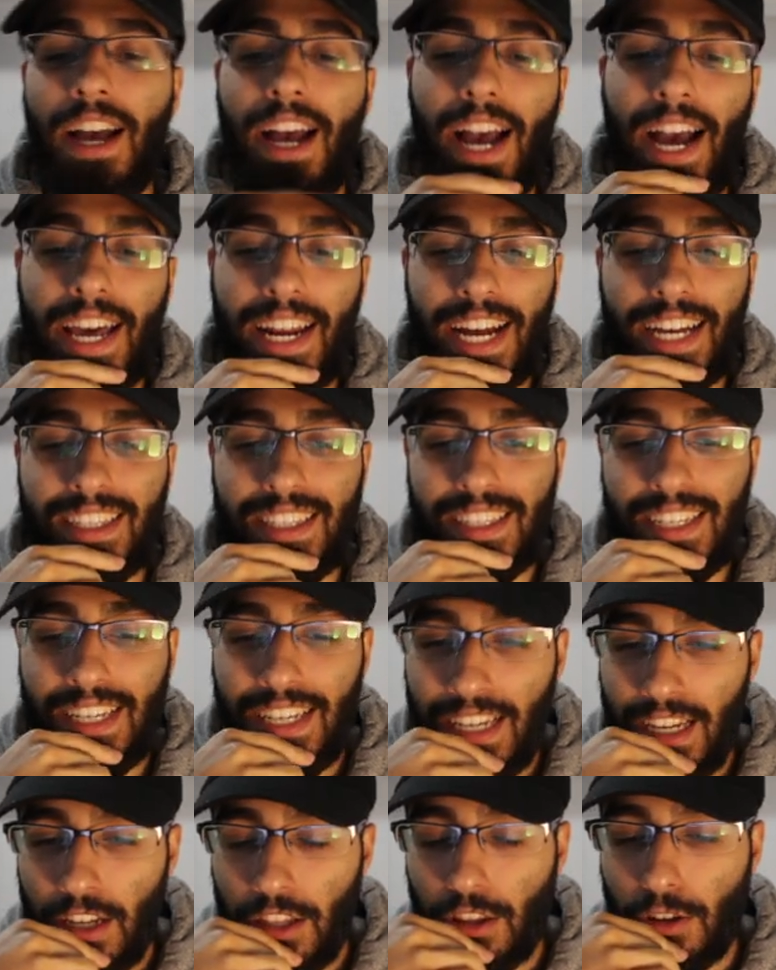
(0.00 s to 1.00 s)
And I
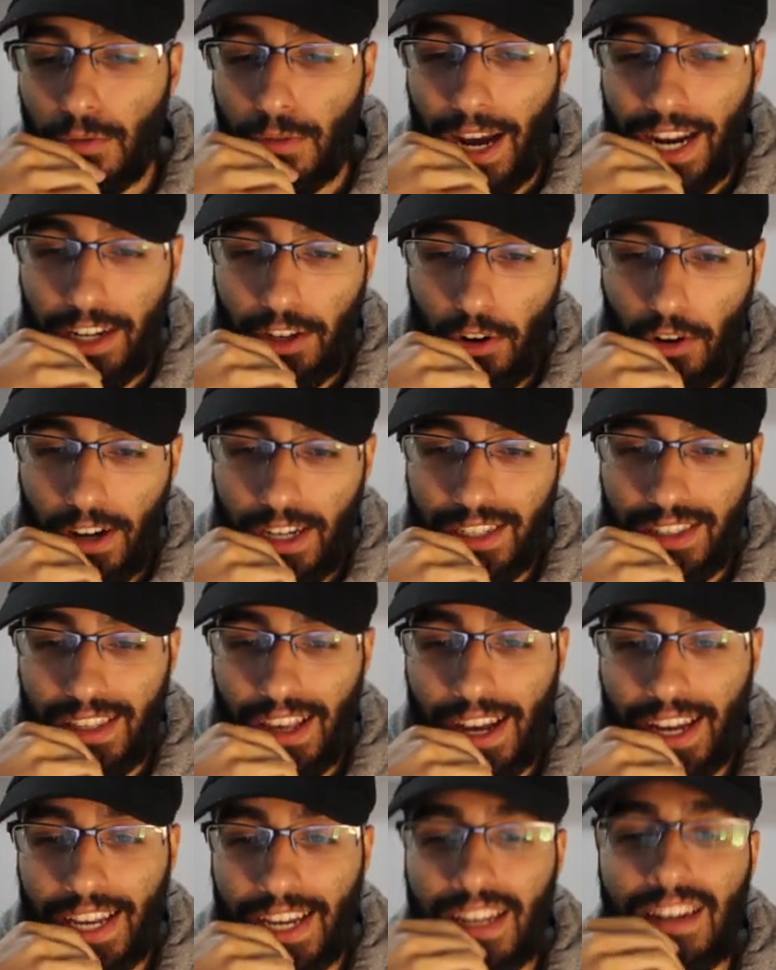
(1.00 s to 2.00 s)
see the red going
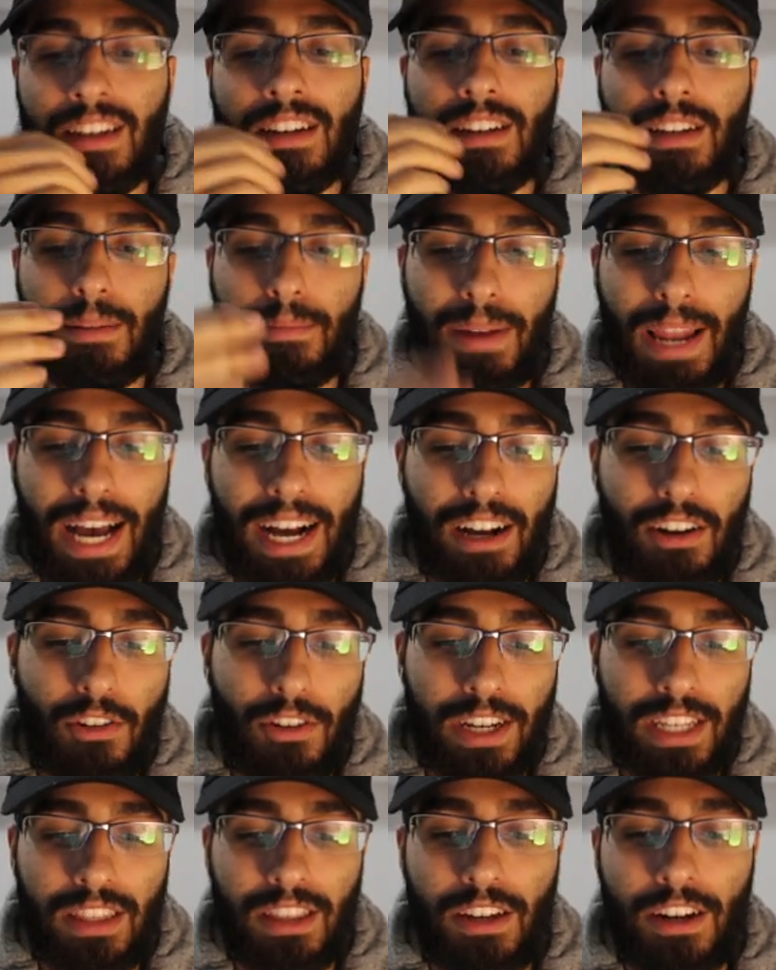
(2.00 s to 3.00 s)
second, the black
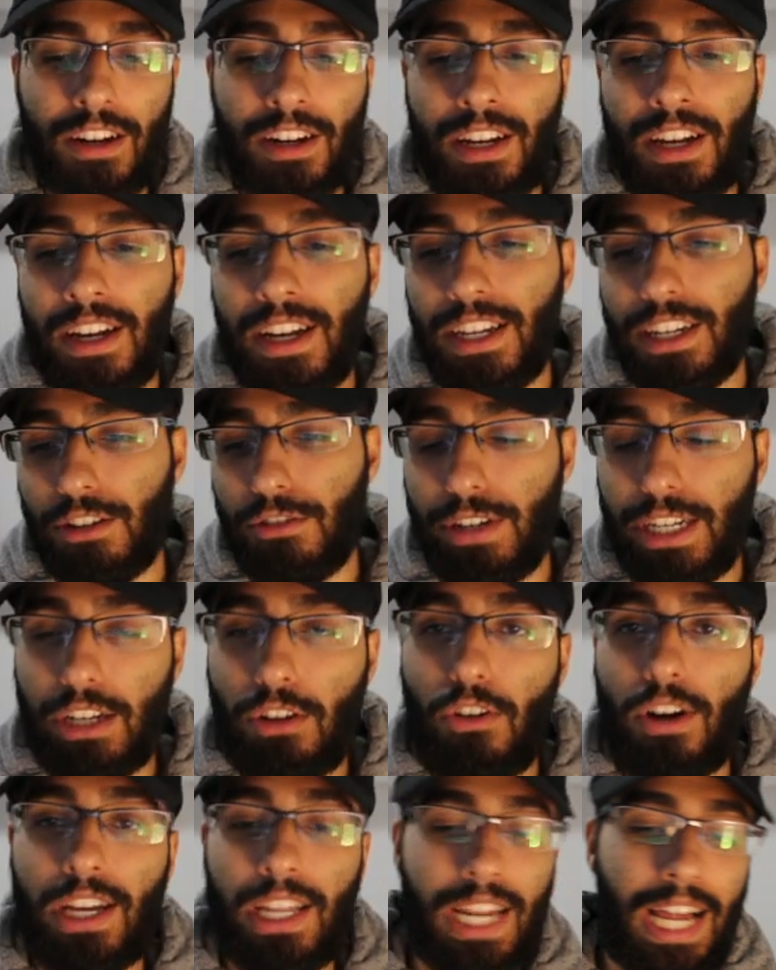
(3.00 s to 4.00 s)
going third, the green
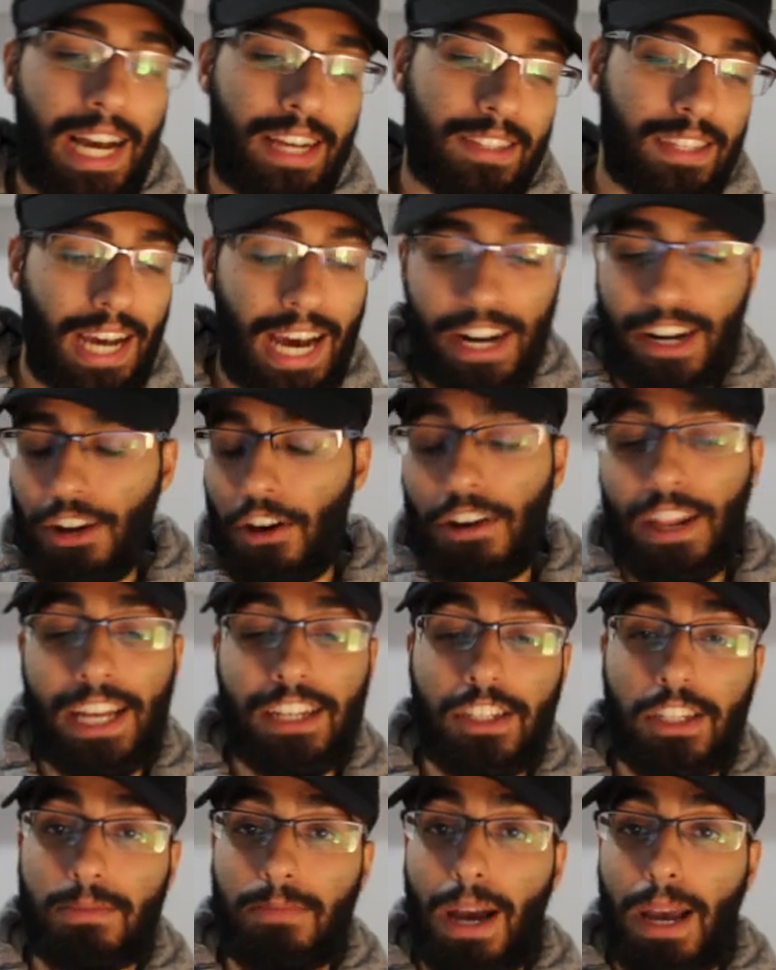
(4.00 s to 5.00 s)
going last. I don't know,
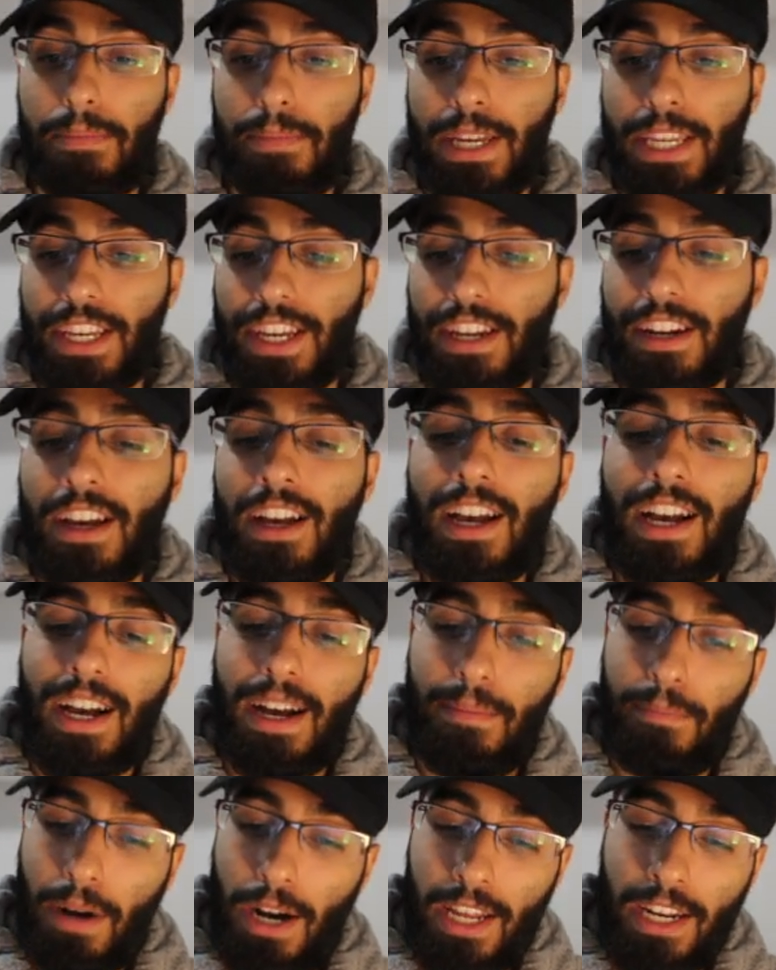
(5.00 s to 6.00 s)
that's just my opinion,
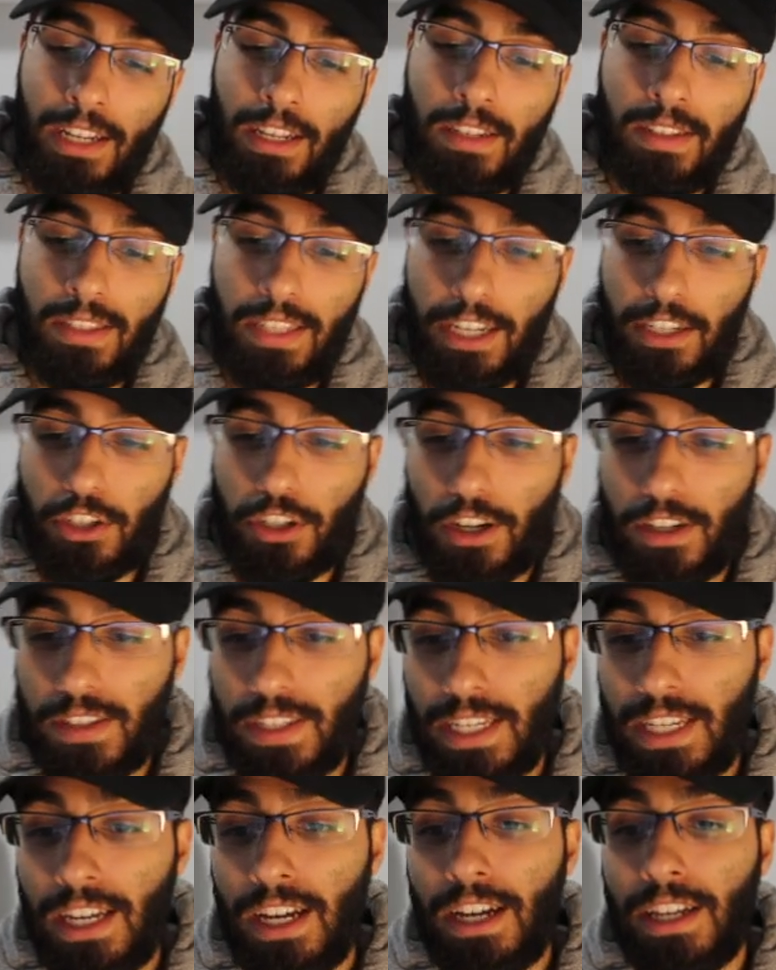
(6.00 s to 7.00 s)
but sick
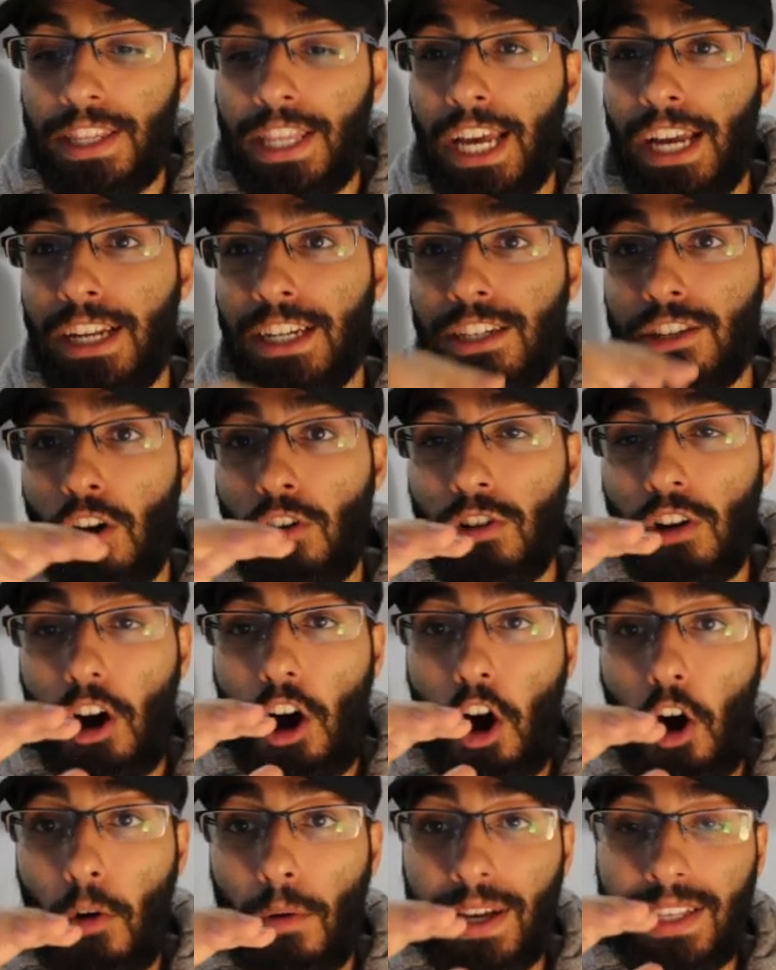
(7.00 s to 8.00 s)
jersey. They don't
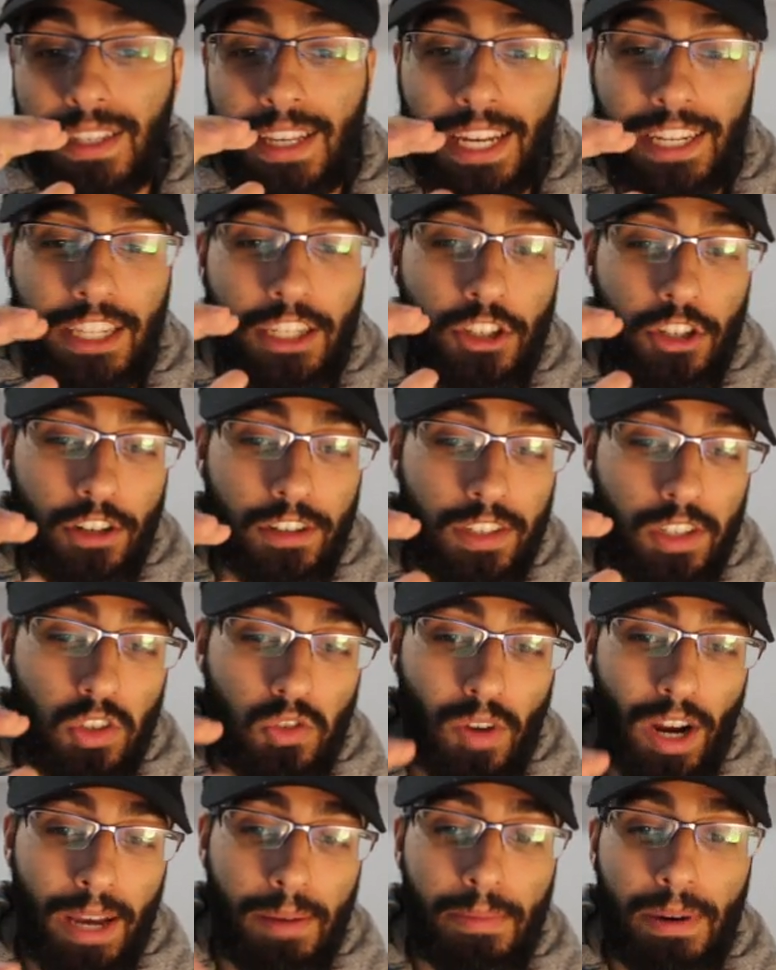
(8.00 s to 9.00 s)
always get the
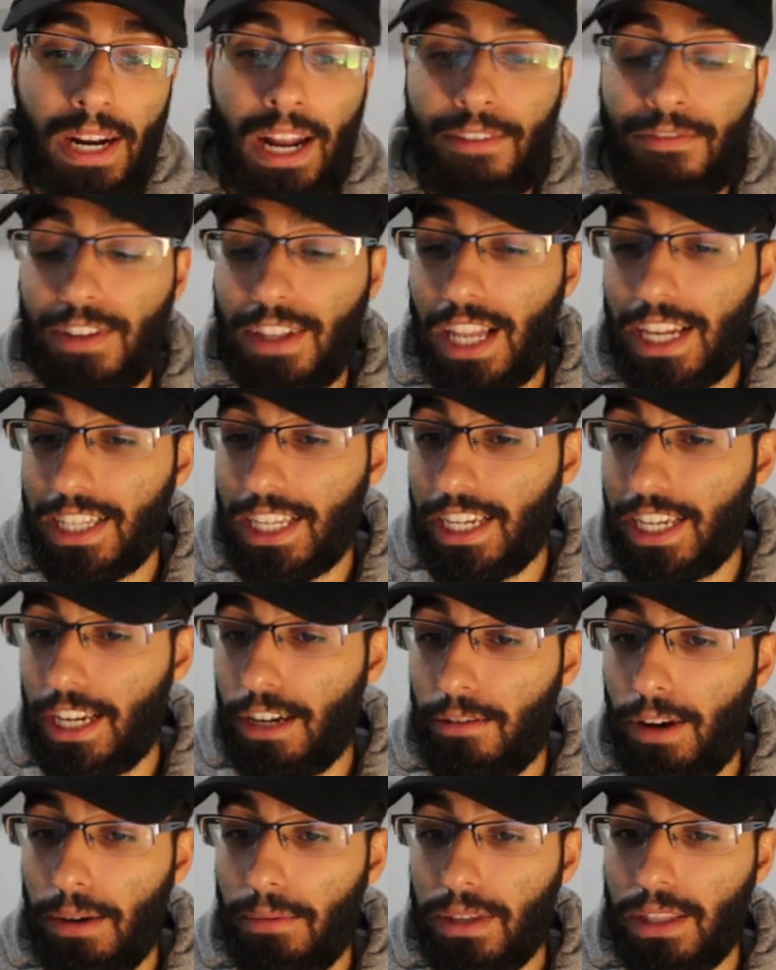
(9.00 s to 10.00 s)
jerseys right, but I feel like they did
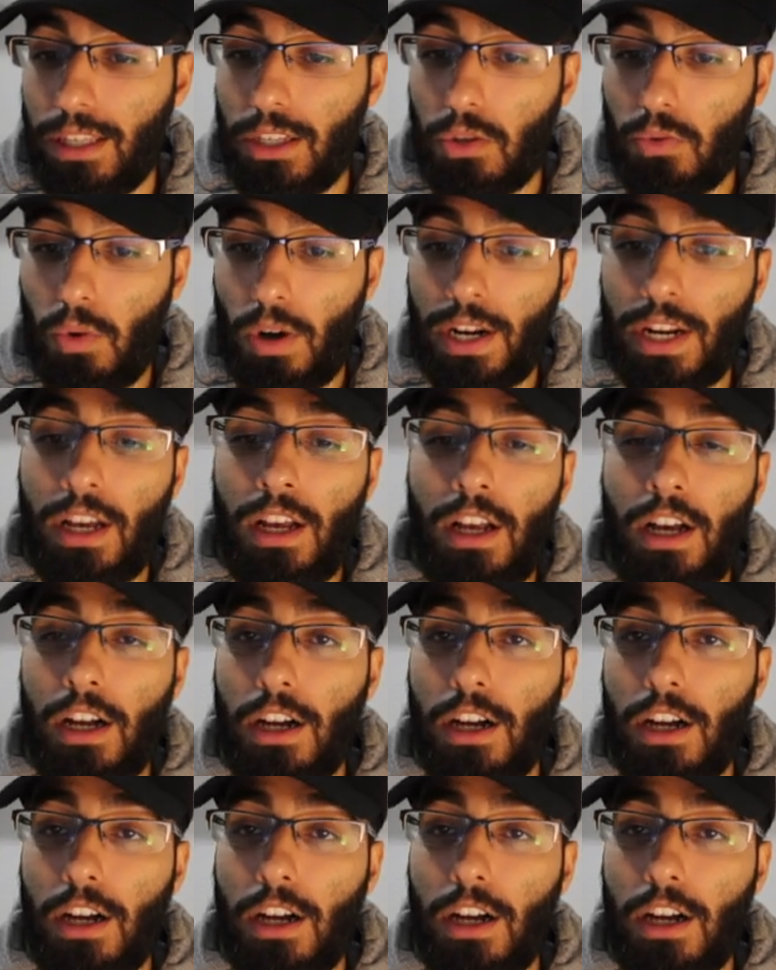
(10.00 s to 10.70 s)
it right with this one.